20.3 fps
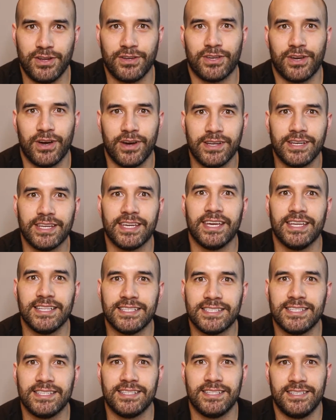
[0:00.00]
going
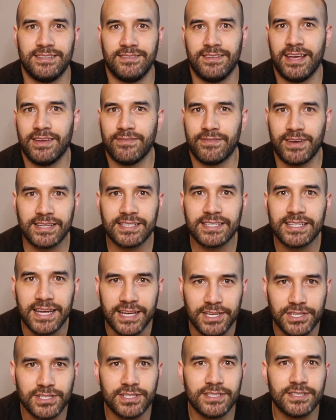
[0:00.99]
against
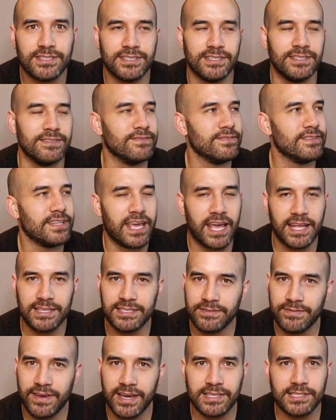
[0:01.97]
vaccinations, and the
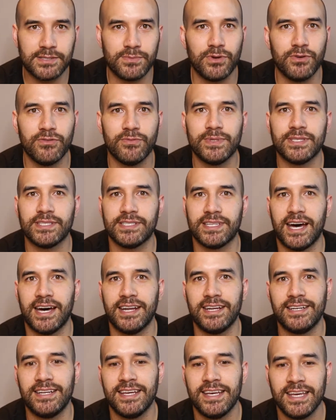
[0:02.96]
anti-vaxxer movement
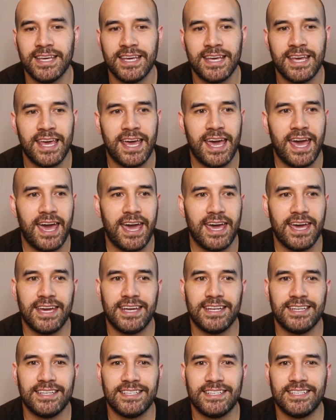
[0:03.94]
started,
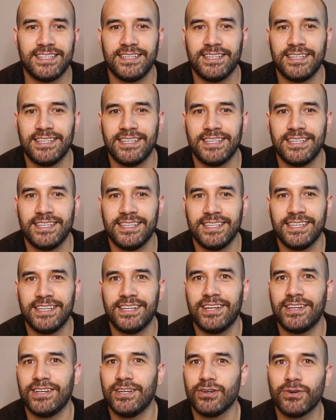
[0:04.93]
and
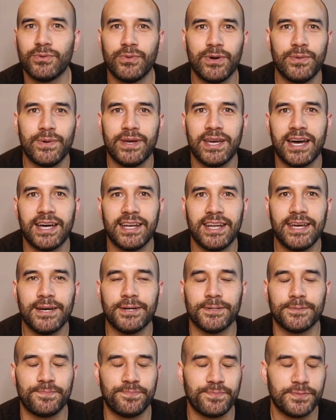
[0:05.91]
look where we are
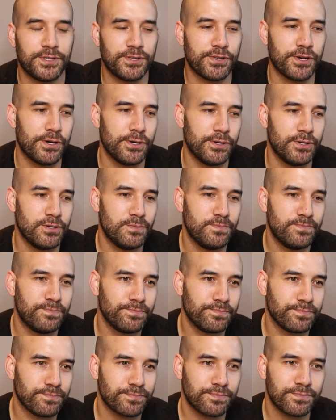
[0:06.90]
now. So
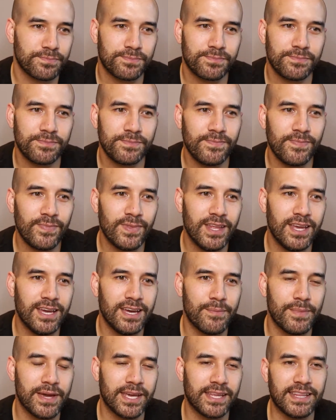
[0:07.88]

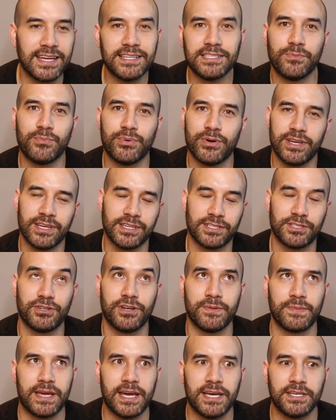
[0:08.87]
that's a pretty
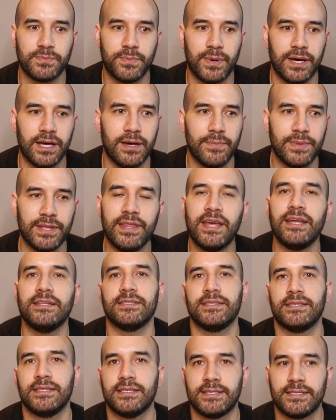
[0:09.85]
extreme case, but
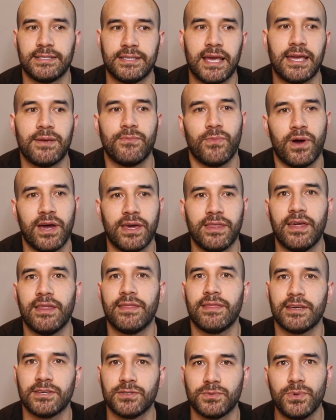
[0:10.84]
that's the same way
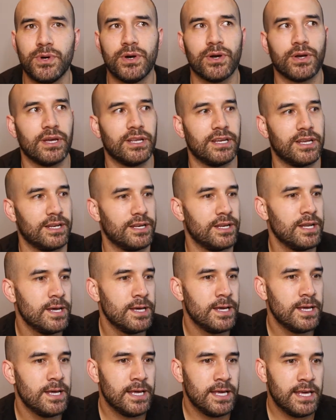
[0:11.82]
that things work. And then
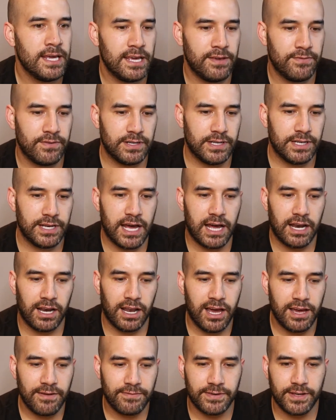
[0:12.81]
even in our
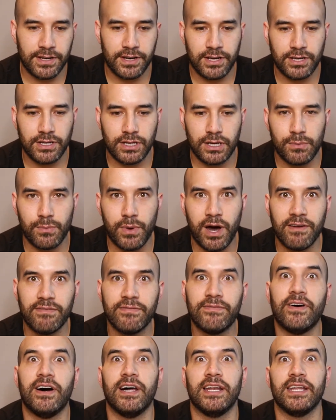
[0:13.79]
life, you might
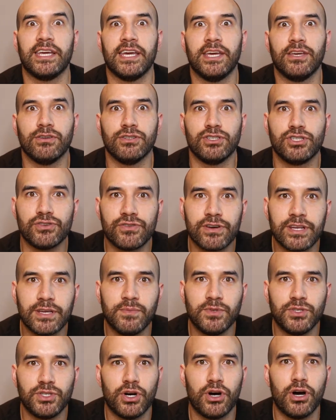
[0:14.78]
finally get your
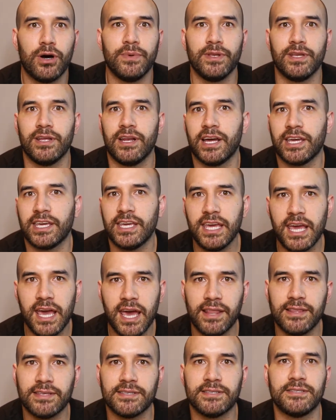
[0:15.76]
dream job and you're like,
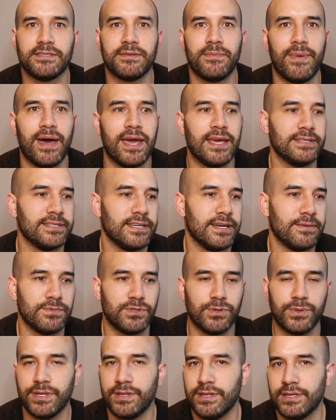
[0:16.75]
yeah, this is amazing, I'm
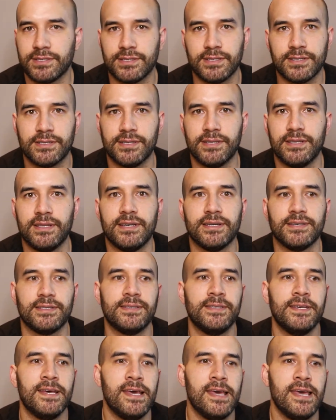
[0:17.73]
doing this, this, and
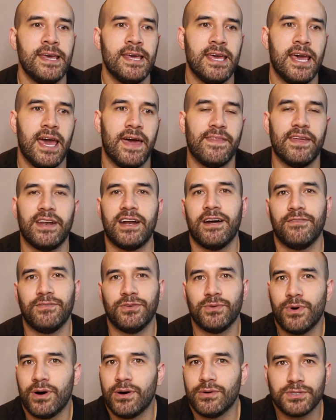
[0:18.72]
this. And then
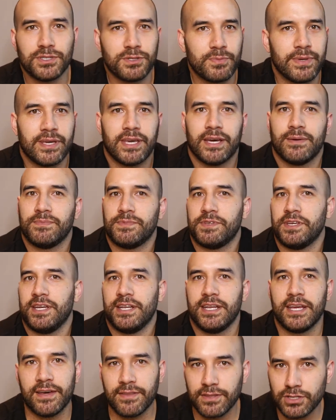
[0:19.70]
after a while, it just becomes
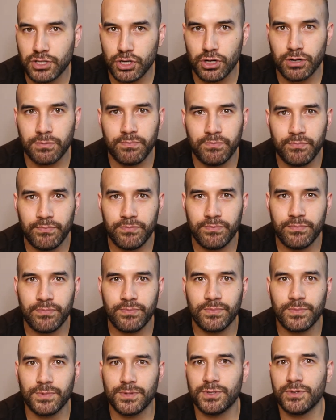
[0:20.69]
any other job.
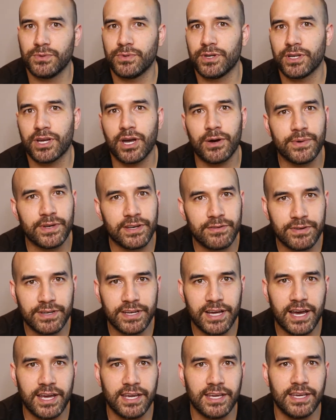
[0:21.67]
You still got to go in every
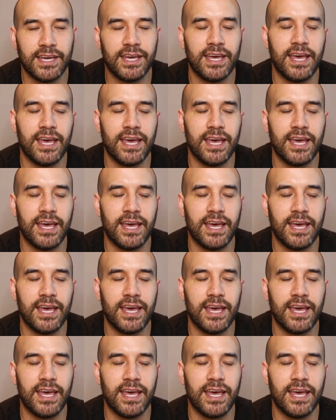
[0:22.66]
day,